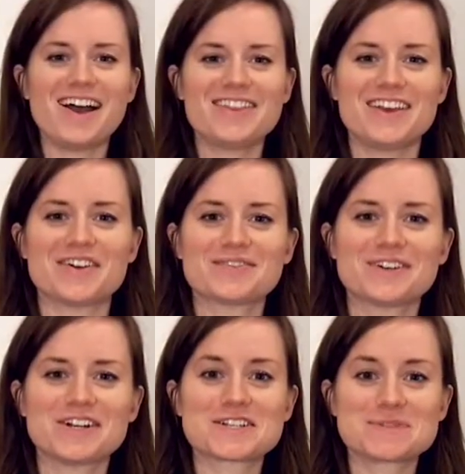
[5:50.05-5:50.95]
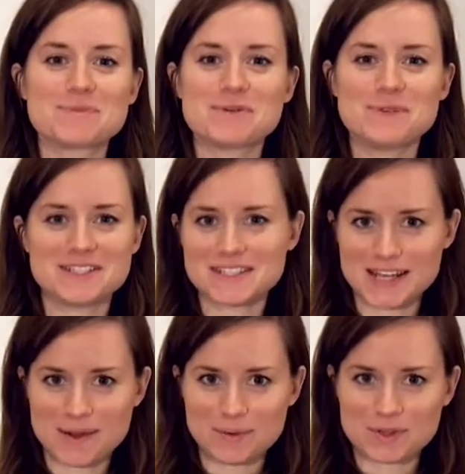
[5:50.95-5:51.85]
Hi there, for our experiment
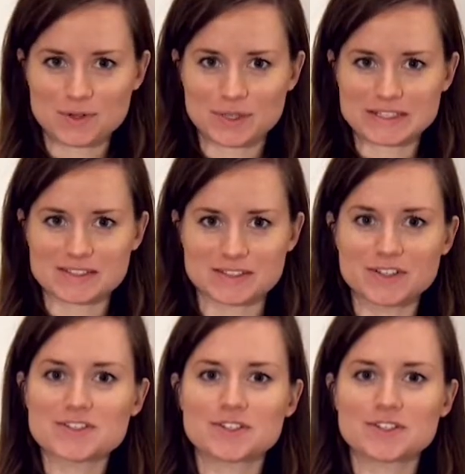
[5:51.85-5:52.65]
today with crystals,